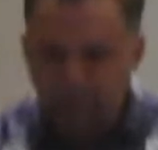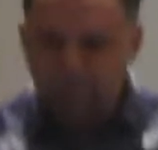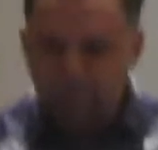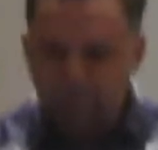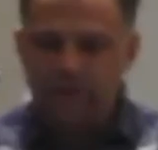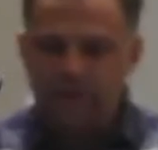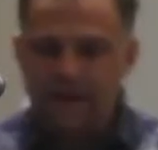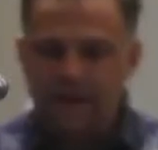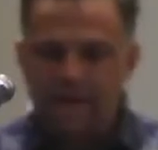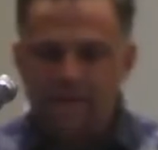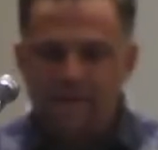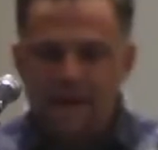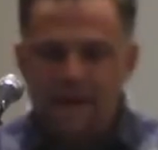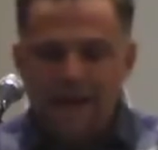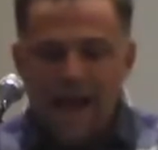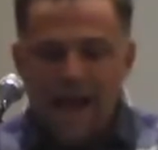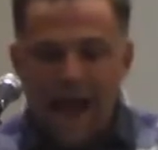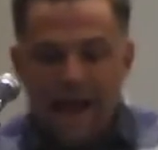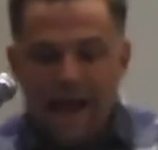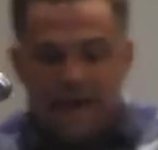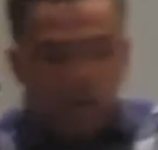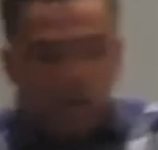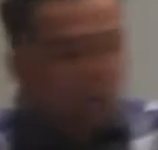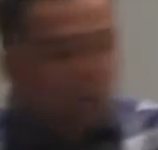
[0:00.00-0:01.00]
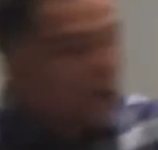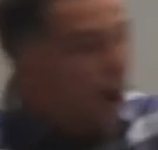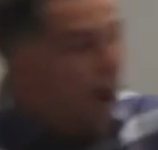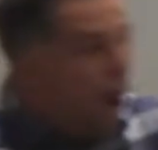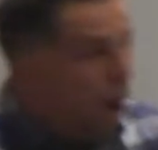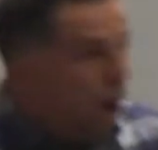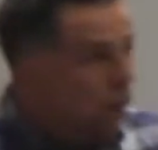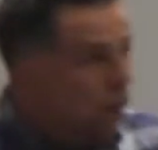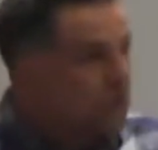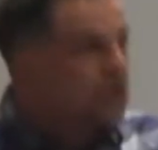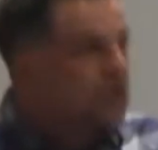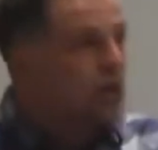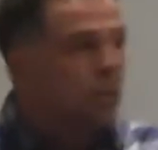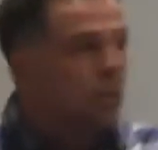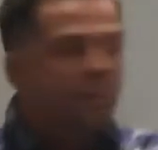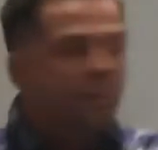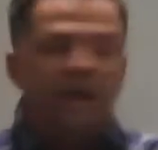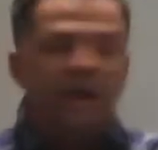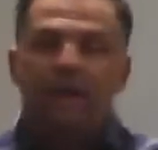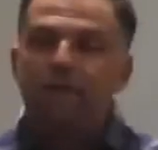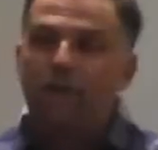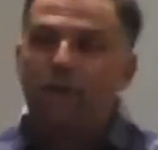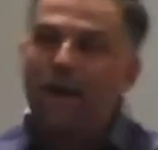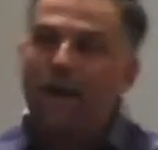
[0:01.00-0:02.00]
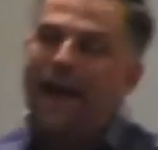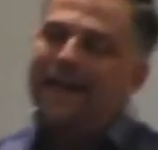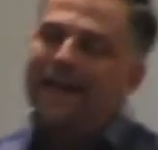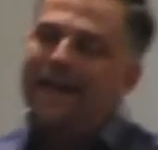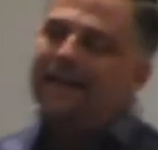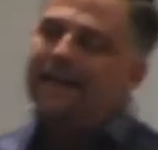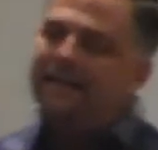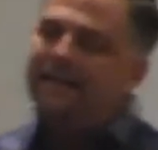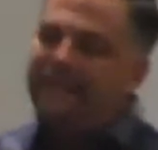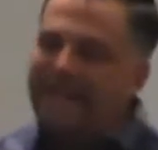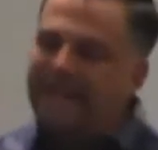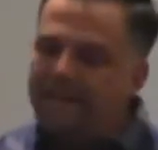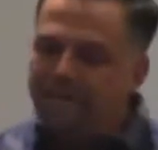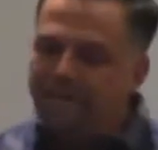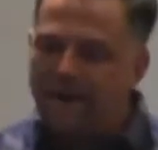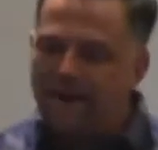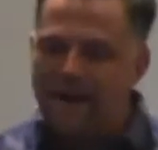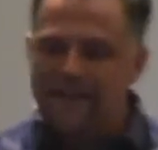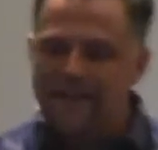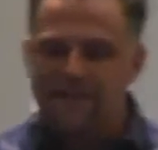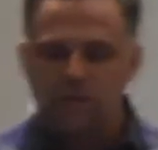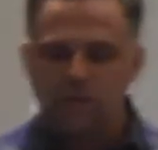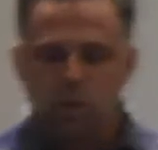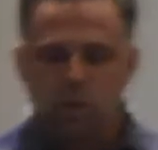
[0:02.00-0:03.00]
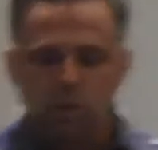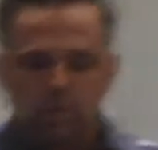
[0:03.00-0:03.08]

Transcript: for them. And it would also be for any Levites who